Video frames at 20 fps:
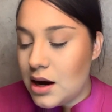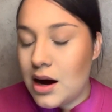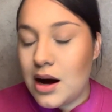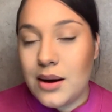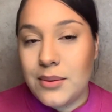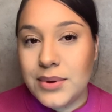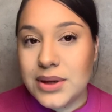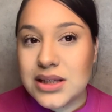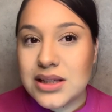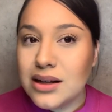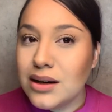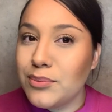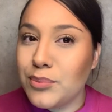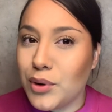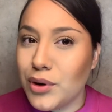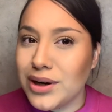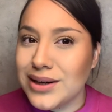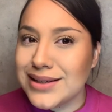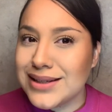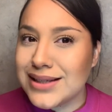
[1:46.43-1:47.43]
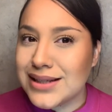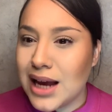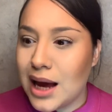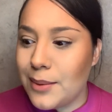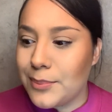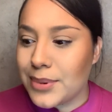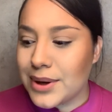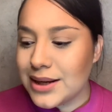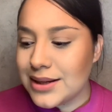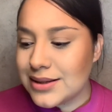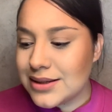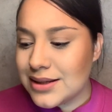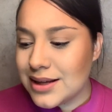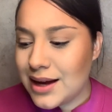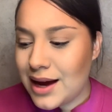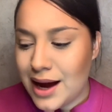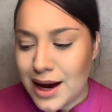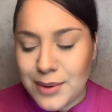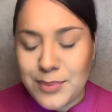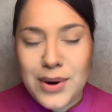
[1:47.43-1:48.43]
It's an important step because
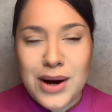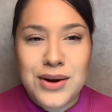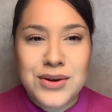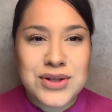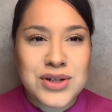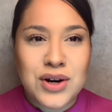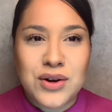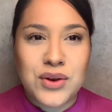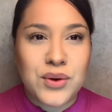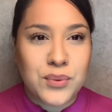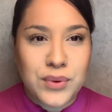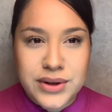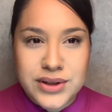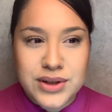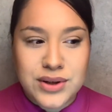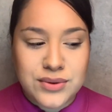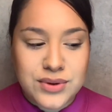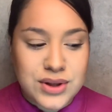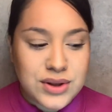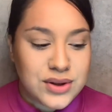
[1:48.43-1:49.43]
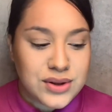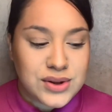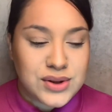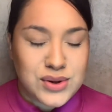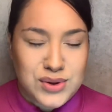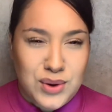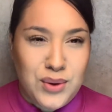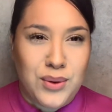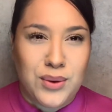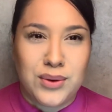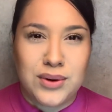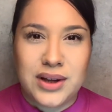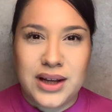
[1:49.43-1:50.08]
the eyebrows are the window to the soul.